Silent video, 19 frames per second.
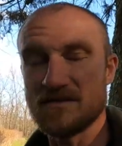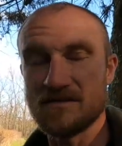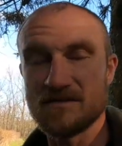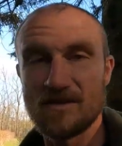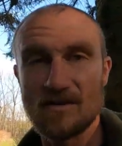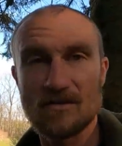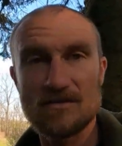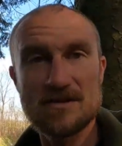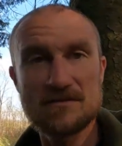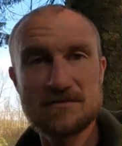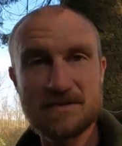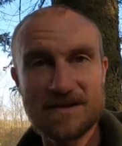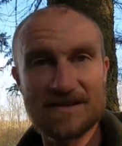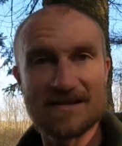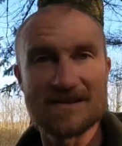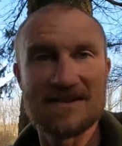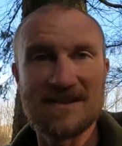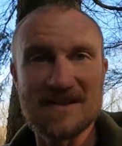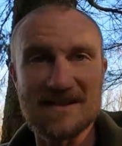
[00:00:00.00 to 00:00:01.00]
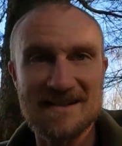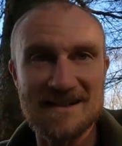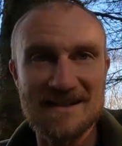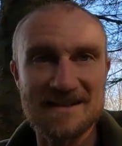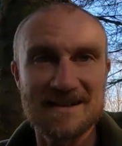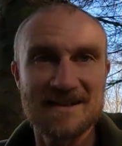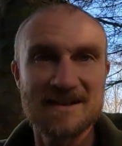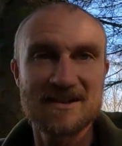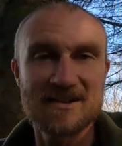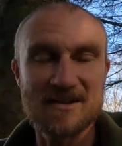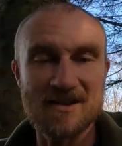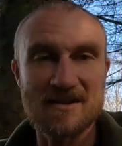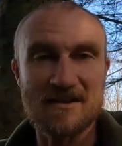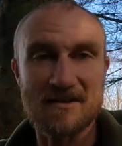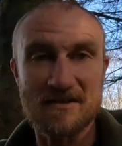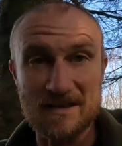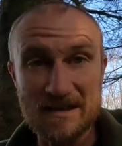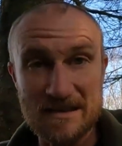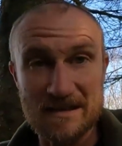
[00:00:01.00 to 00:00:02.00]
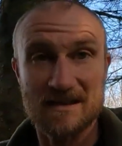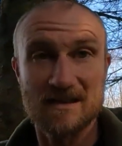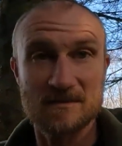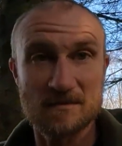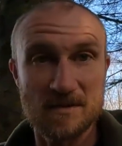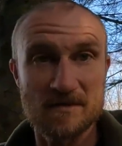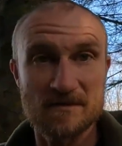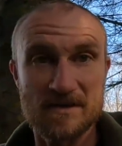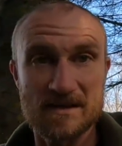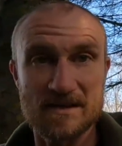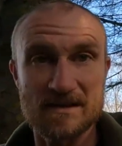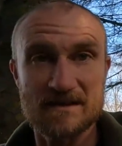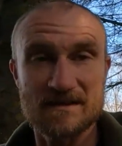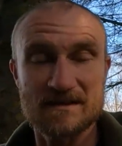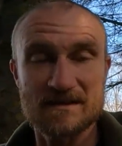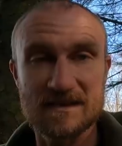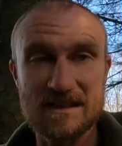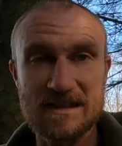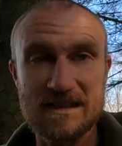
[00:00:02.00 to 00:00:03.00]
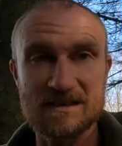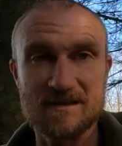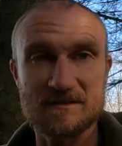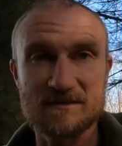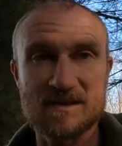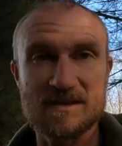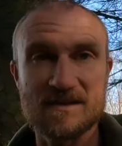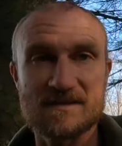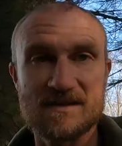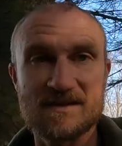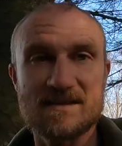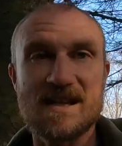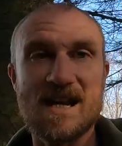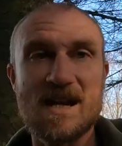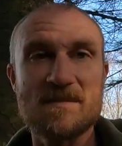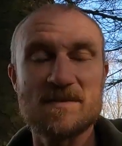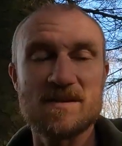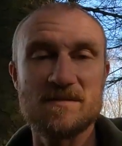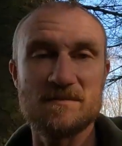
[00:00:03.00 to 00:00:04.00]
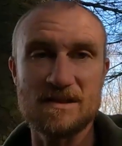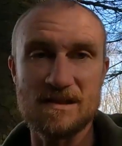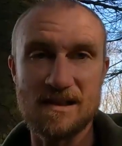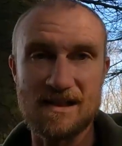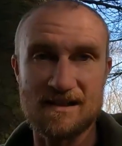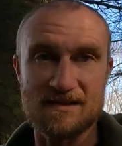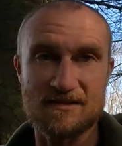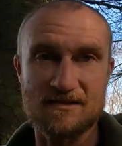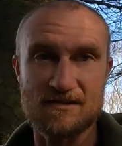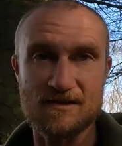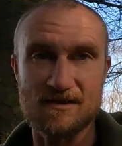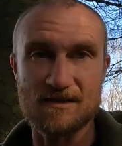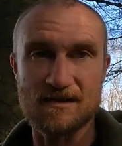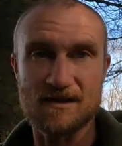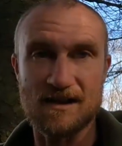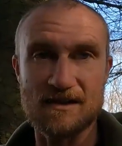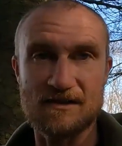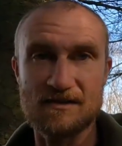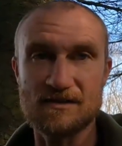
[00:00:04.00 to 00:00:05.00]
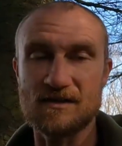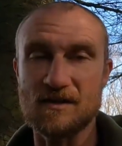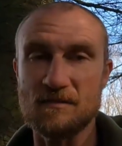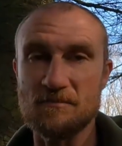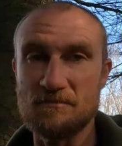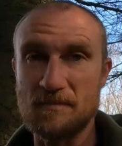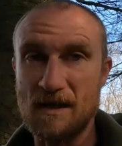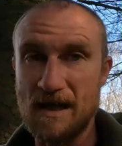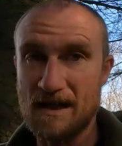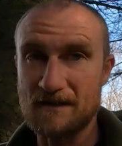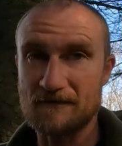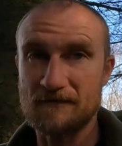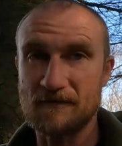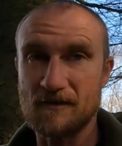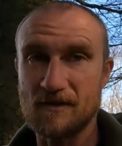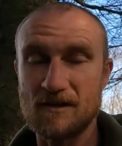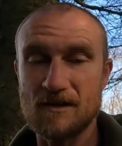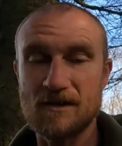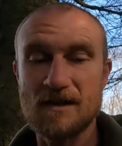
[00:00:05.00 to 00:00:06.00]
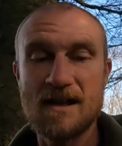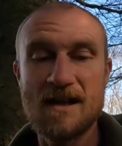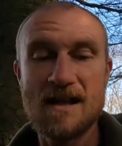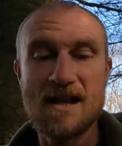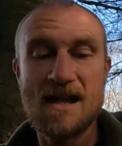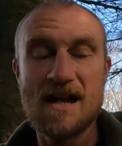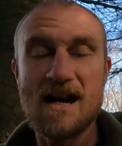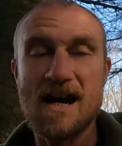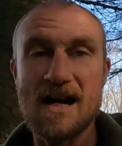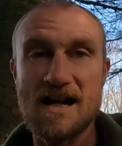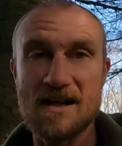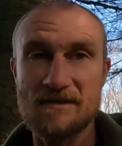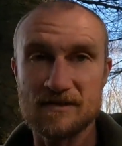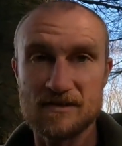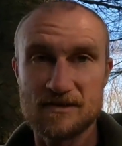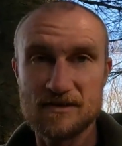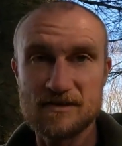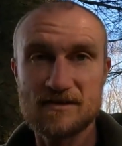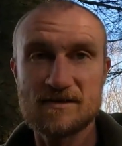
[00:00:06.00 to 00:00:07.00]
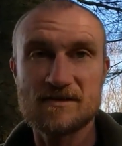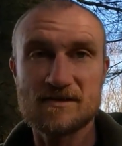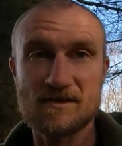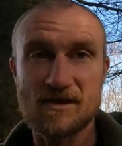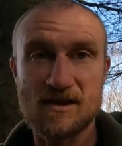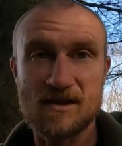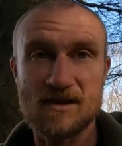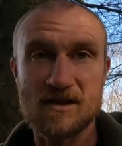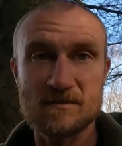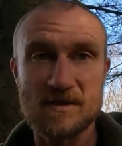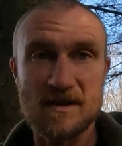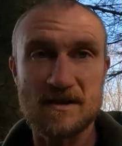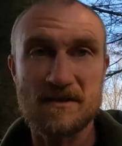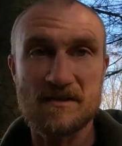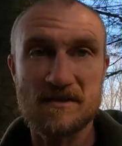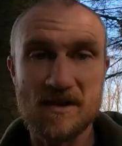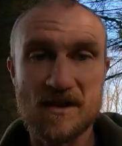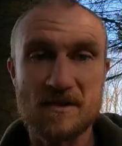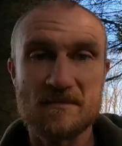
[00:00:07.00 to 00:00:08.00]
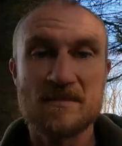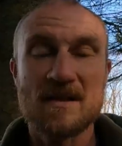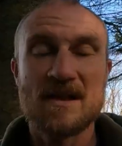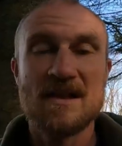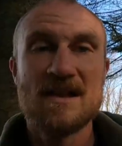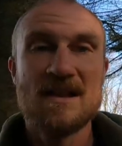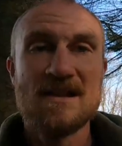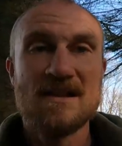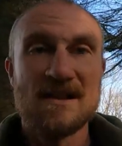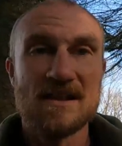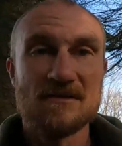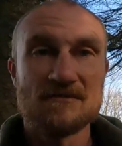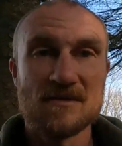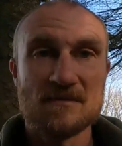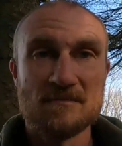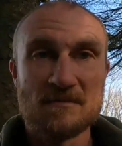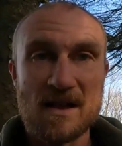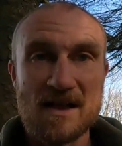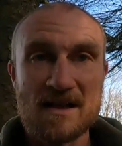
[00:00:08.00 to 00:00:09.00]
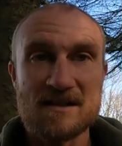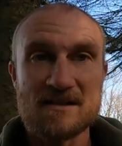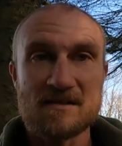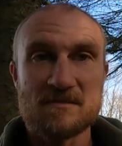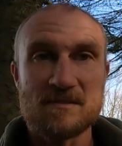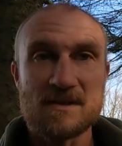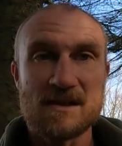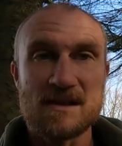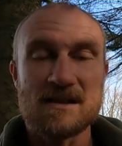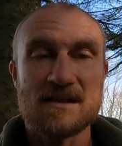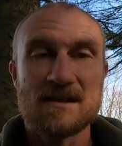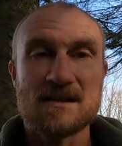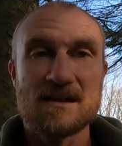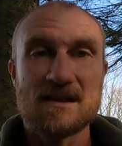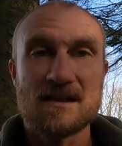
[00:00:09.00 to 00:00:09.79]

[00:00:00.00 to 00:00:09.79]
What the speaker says: The only reason that I got thinking about this is because this happened to me last year. I took a bad fall. I have a good scar on my thumb that reminds me